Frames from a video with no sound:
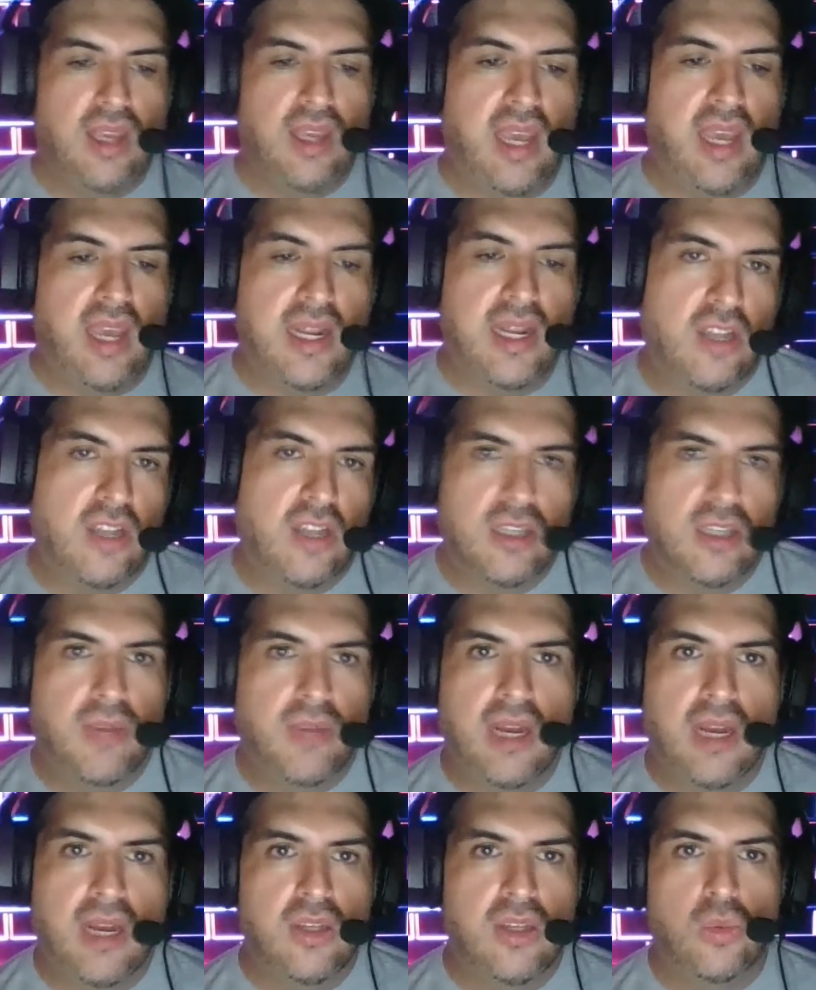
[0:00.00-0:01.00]
And I talked
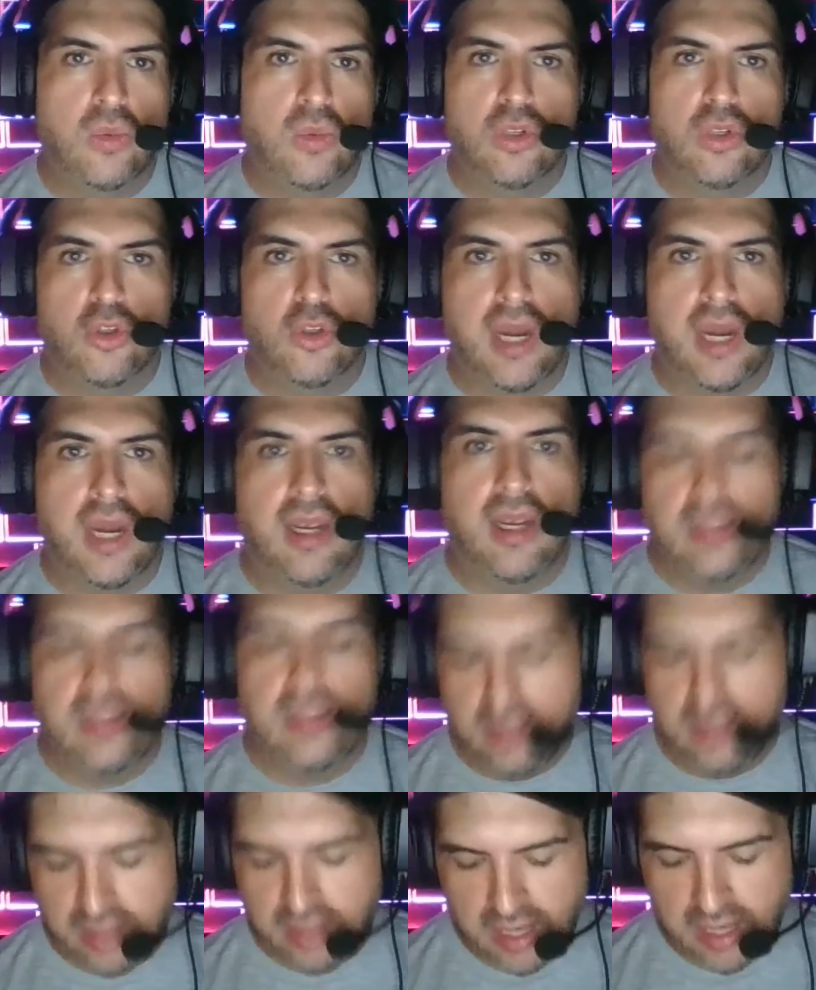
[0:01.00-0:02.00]
about how they were
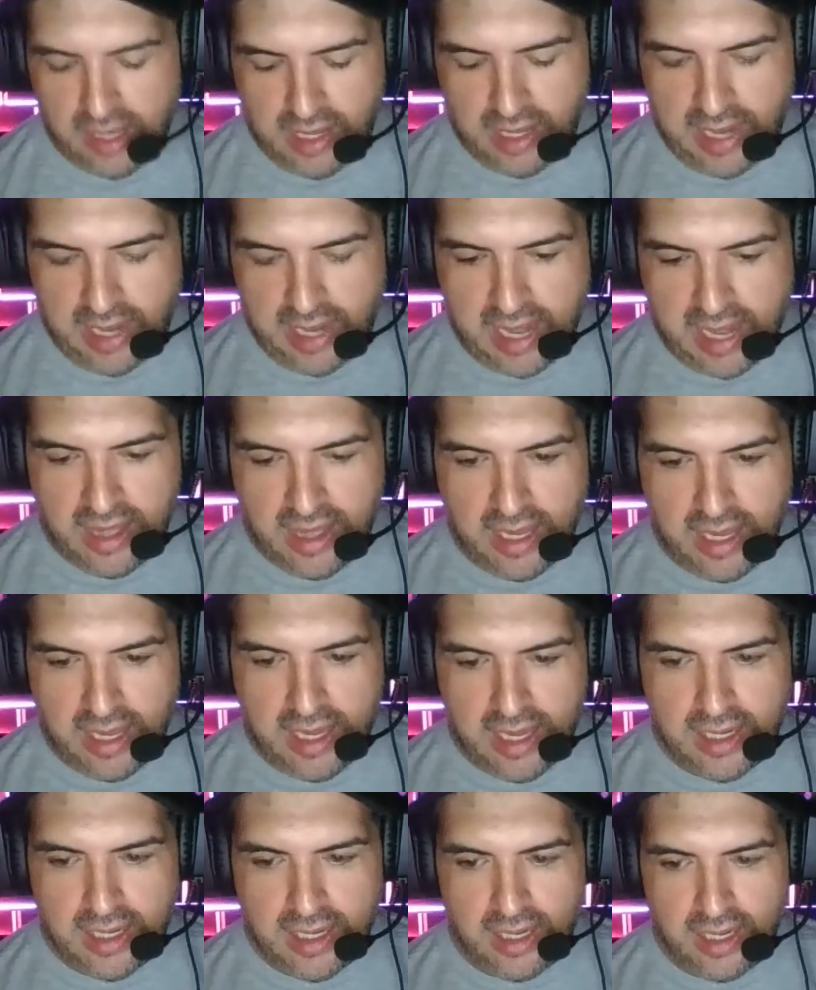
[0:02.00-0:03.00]
grays. And
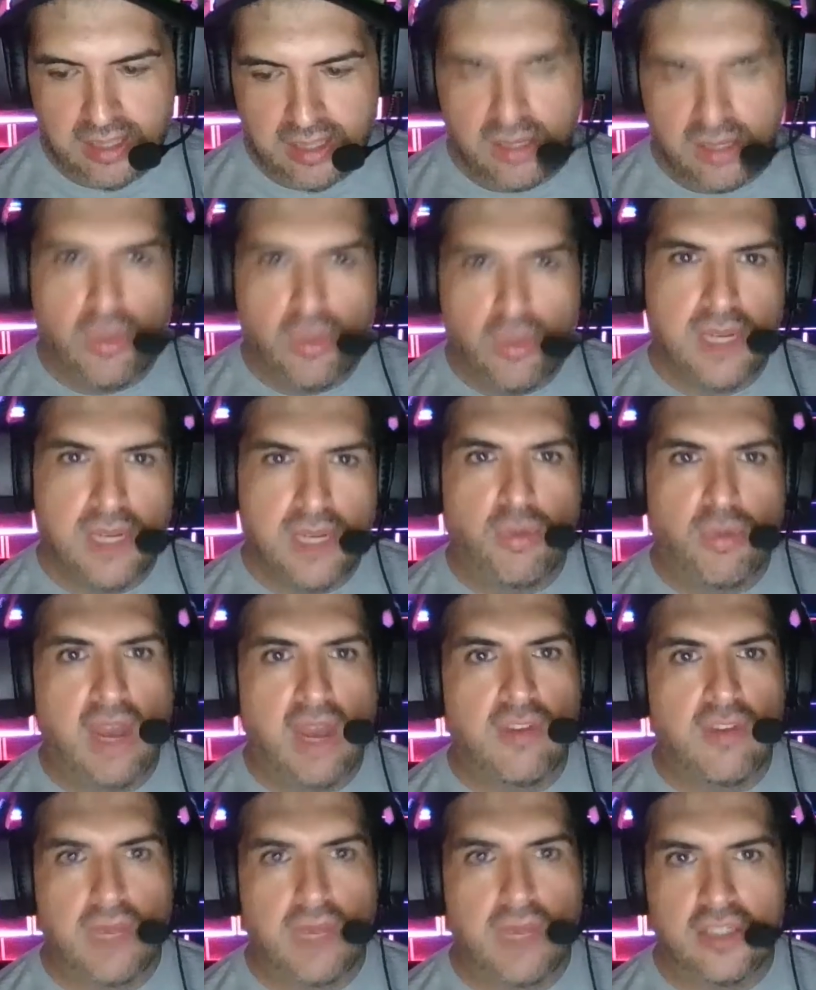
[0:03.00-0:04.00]
then somebody
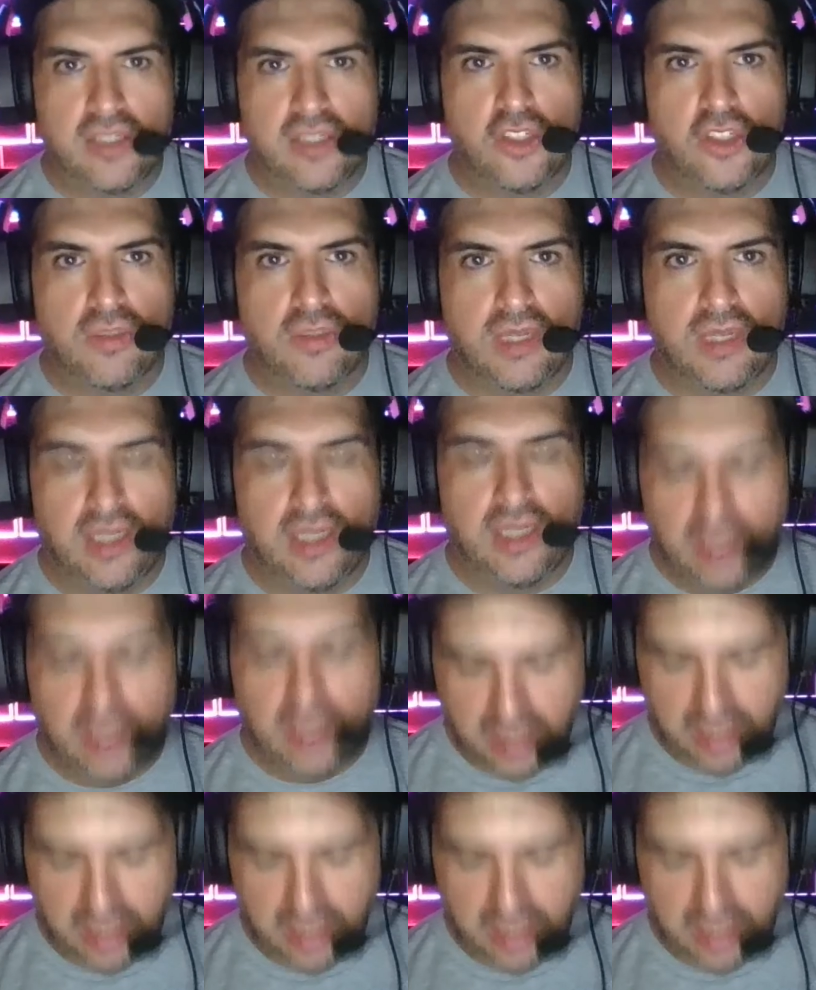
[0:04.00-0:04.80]
private messaged me.